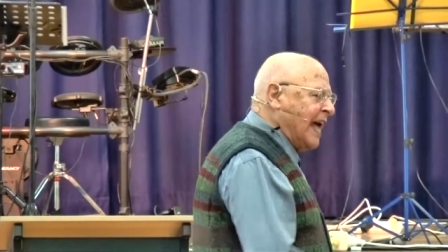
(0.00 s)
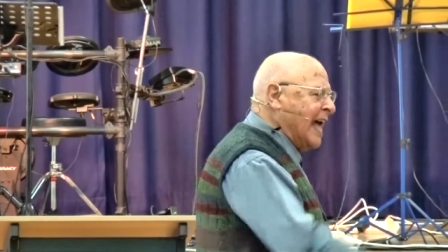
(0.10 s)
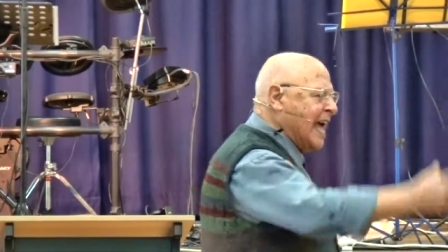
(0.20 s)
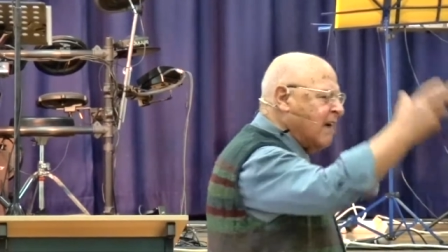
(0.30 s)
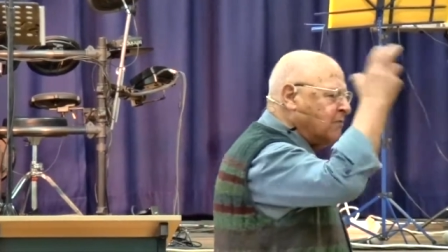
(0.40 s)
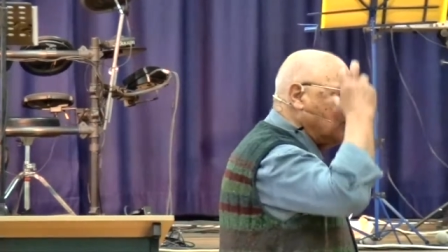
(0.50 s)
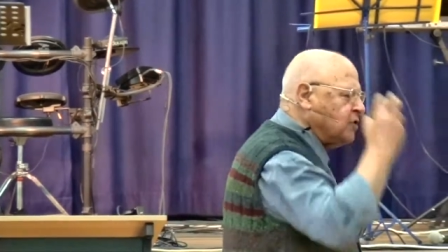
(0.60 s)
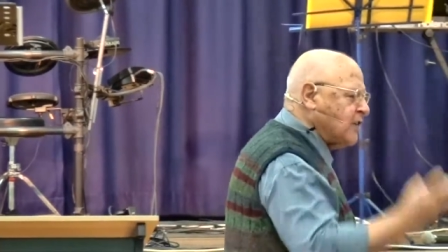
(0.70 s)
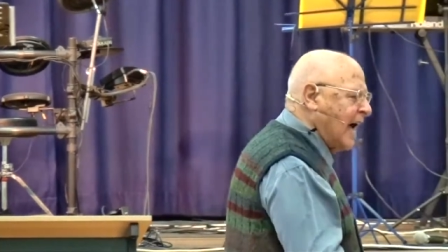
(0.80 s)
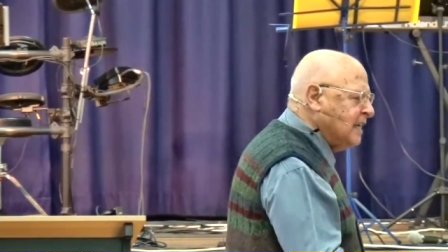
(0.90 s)
They have
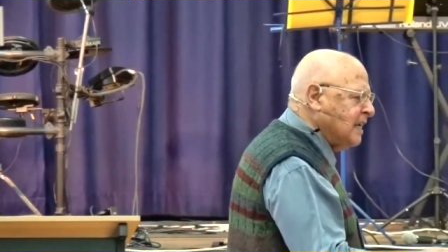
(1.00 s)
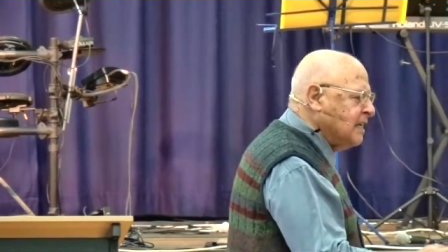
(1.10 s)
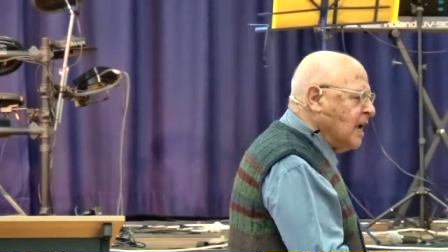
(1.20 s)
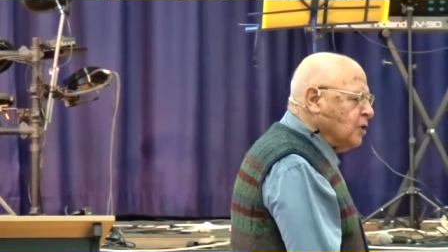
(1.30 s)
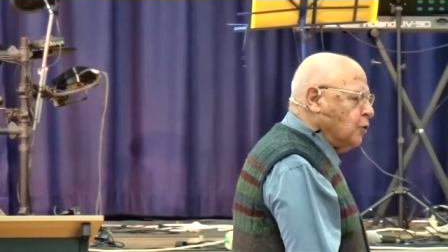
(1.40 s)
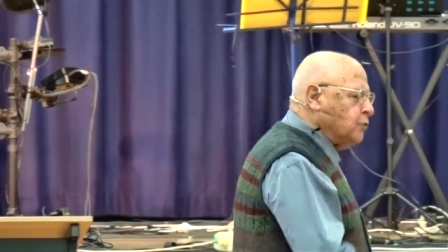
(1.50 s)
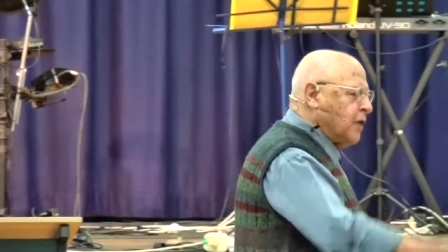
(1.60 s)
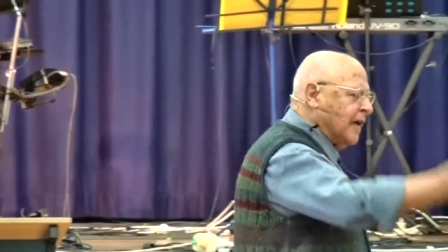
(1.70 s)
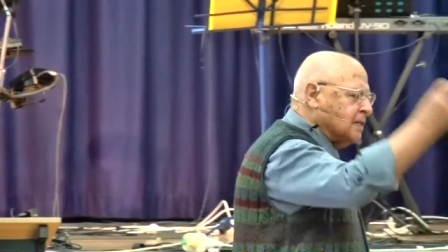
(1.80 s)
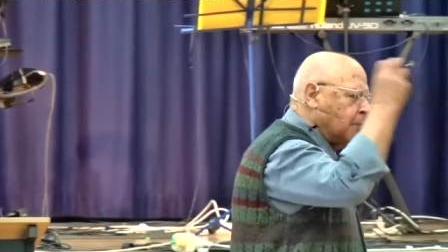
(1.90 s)
decided to
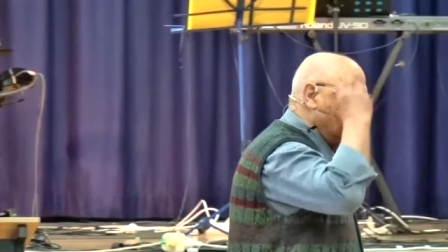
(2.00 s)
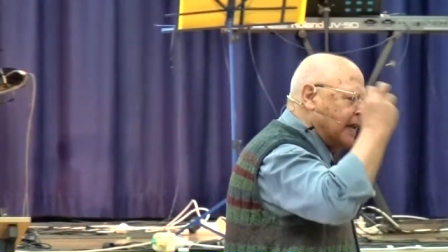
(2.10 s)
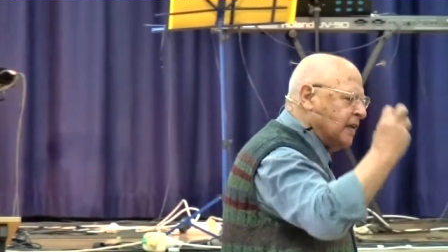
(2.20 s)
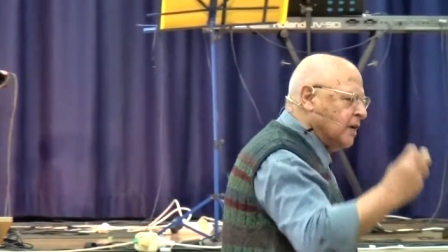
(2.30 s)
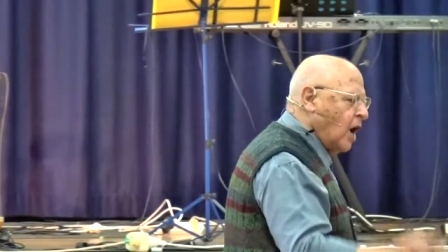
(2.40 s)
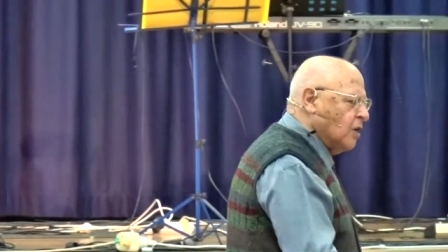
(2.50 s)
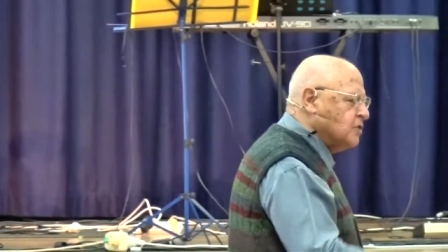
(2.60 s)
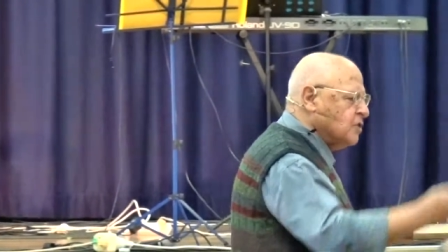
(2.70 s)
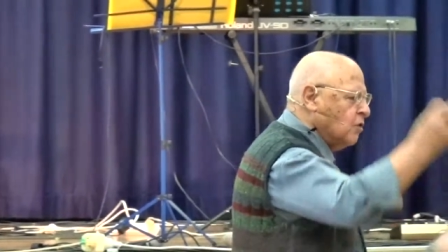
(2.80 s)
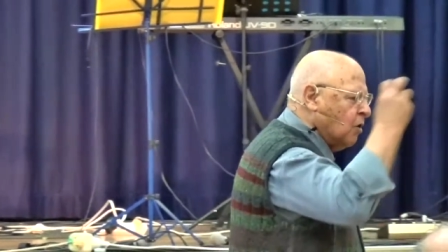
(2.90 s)
take the
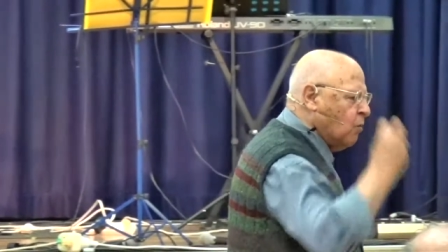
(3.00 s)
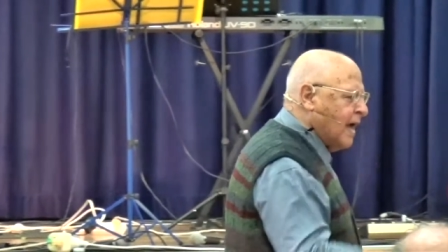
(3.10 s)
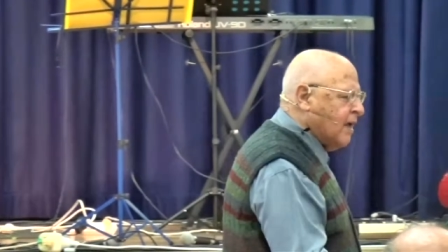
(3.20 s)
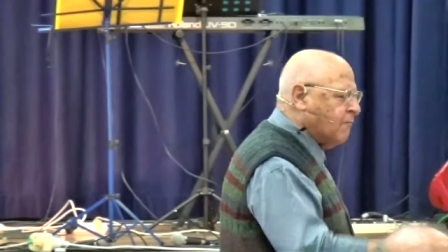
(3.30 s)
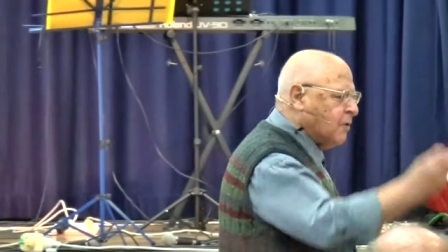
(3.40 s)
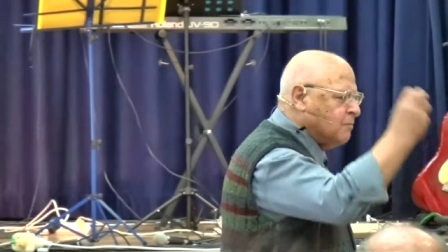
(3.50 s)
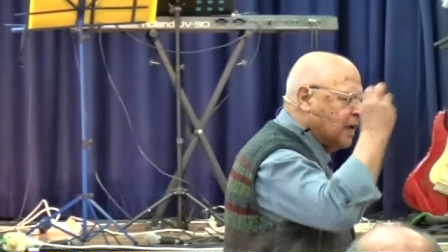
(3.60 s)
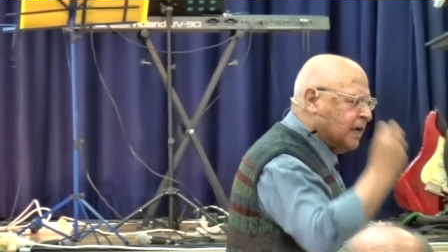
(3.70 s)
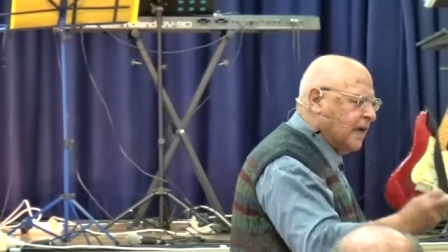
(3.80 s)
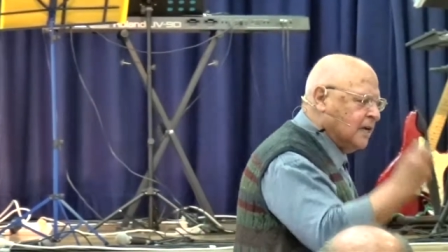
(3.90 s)
Pentecostal away from
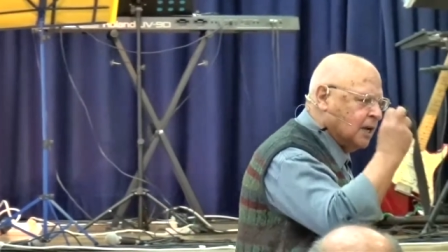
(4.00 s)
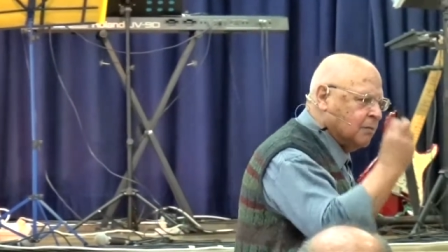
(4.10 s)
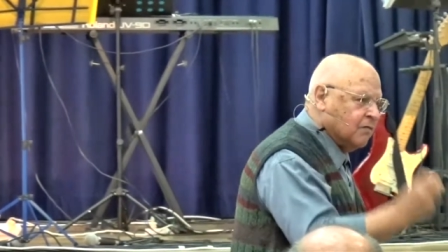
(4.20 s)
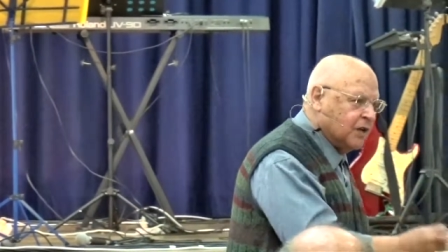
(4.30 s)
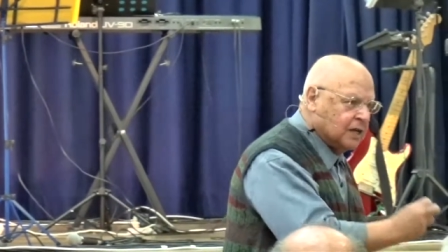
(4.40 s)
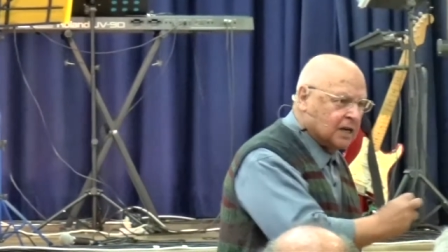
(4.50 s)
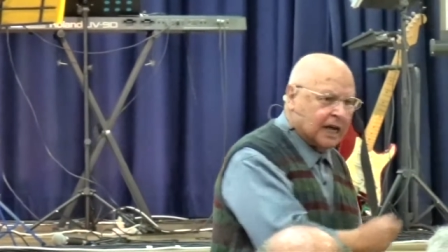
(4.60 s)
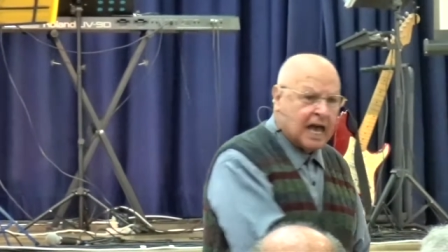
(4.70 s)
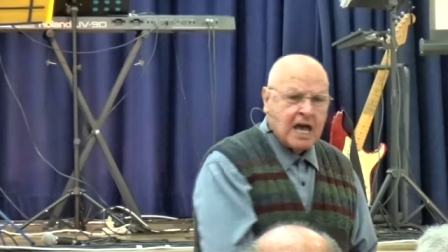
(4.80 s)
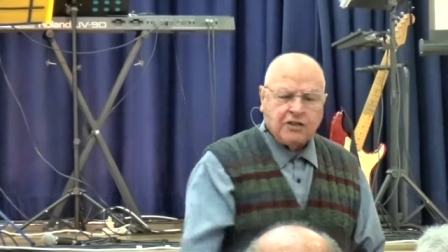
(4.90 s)
the kingdom of
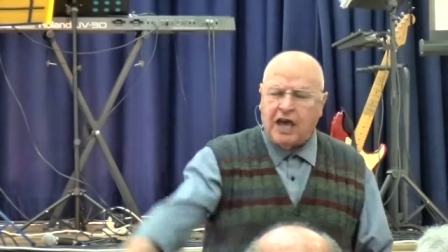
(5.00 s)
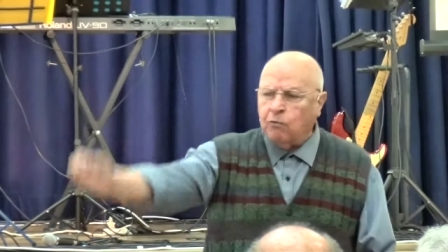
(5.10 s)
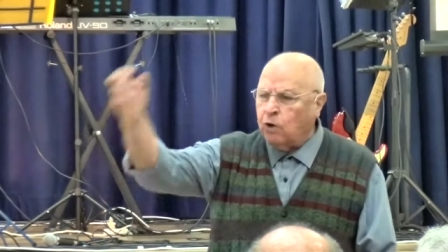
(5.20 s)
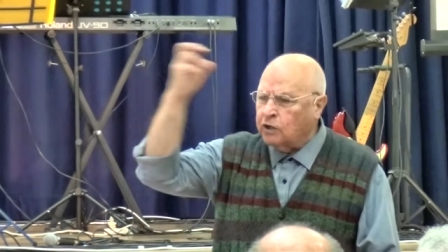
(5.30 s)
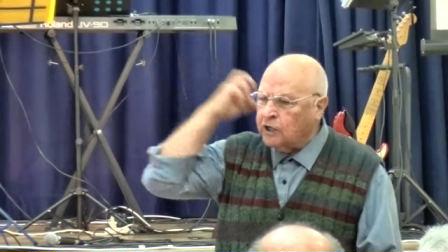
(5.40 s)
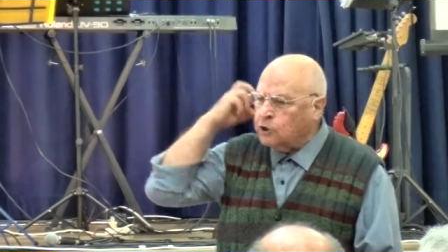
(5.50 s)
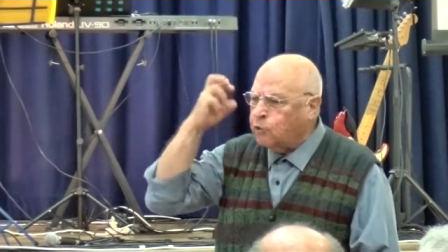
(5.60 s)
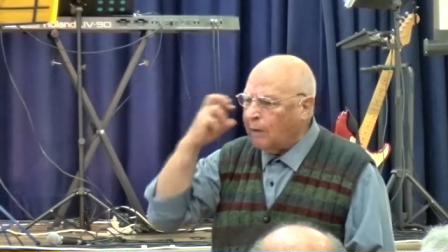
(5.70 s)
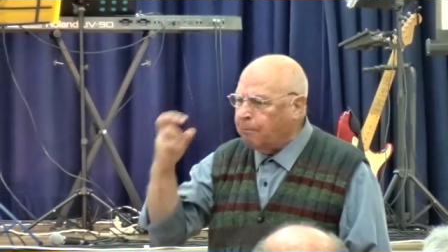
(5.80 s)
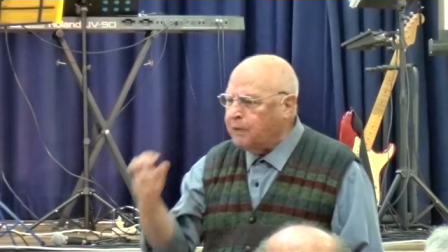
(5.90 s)
Italy. They wanted
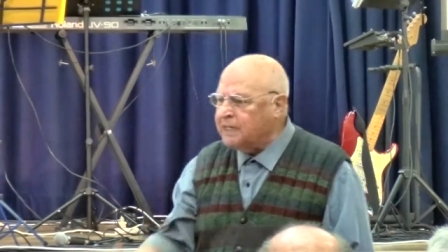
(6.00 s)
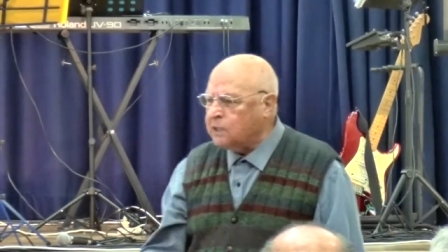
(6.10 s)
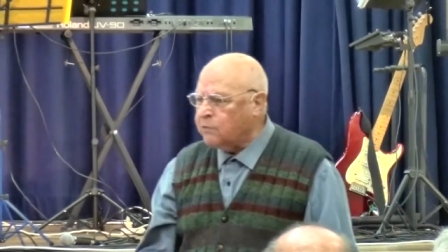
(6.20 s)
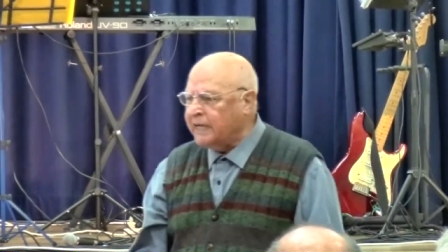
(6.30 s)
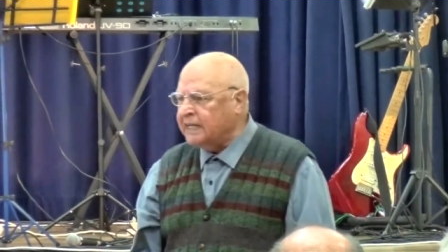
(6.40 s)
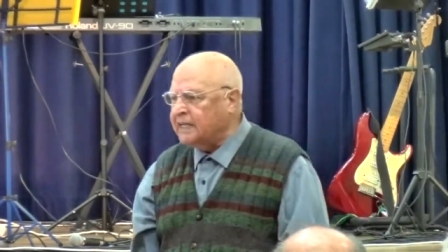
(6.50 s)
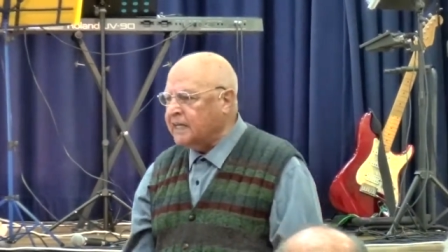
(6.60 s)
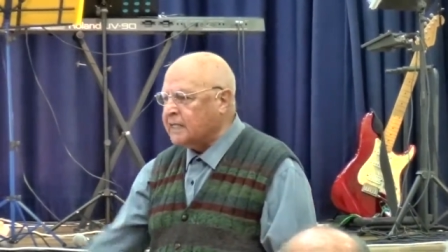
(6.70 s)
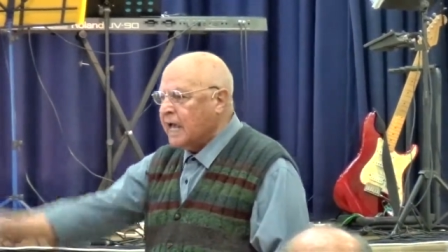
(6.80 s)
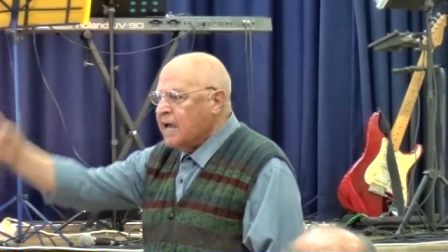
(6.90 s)
to obliterate
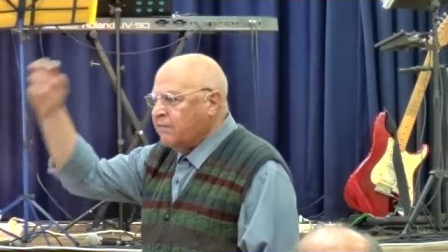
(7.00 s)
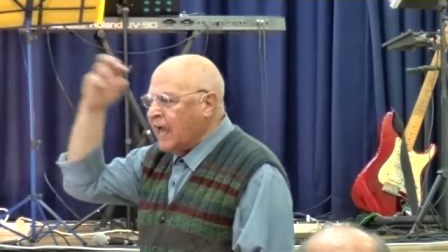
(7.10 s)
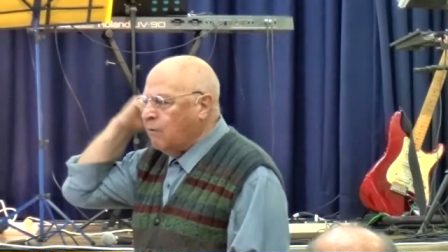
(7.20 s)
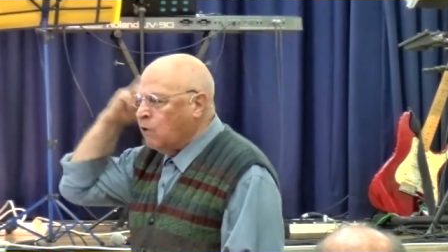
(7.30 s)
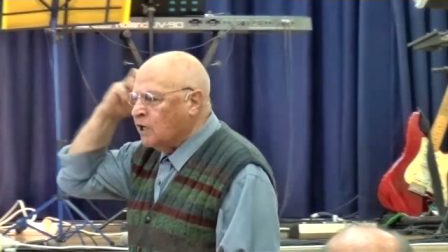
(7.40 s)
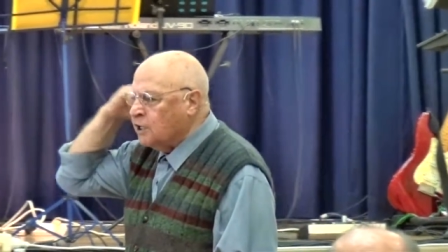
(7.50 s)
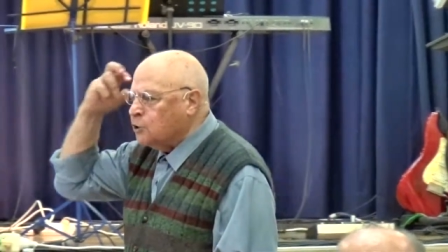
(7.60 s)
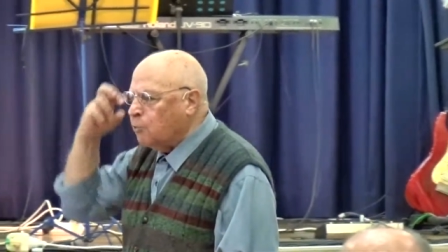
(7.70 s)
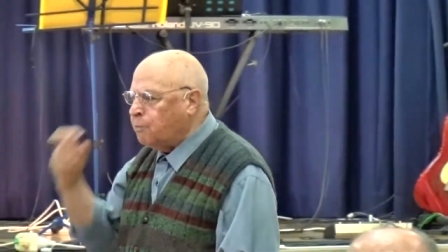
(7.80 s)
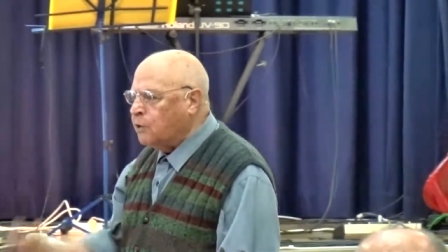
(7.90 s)
it. They wanted
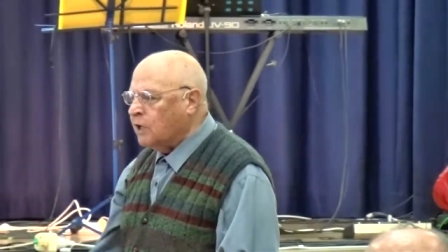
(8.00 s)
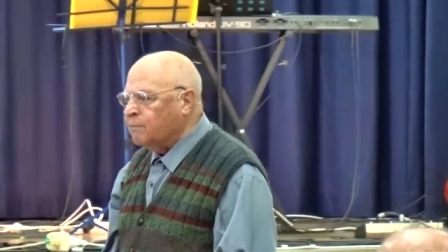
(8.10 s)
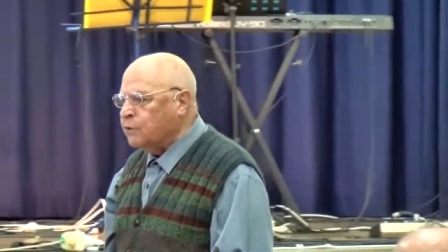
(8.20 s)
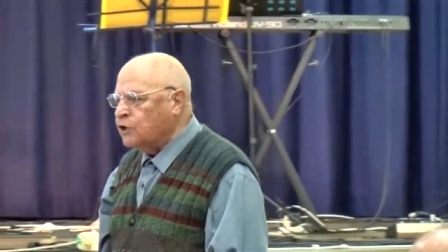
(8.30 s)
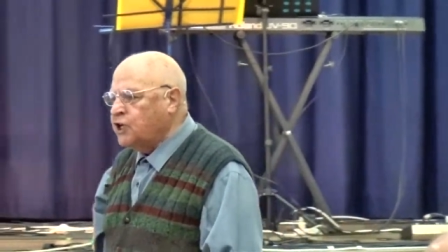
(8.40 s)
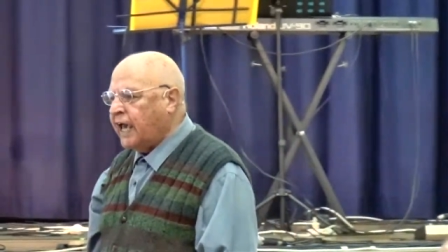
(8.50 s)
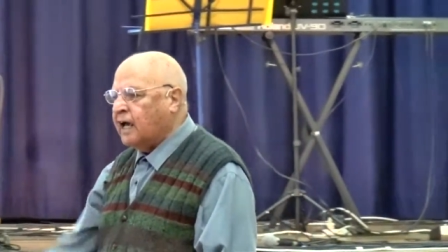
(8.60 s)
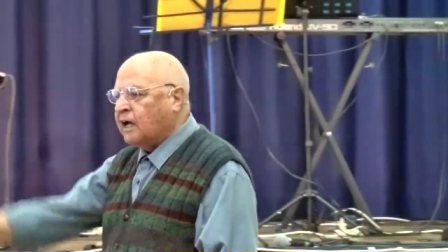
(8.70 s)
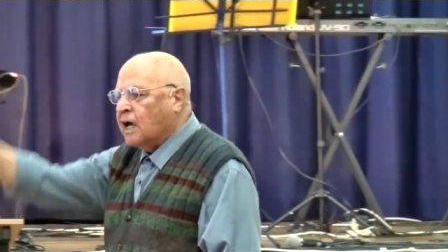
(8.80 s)
to put them to jail.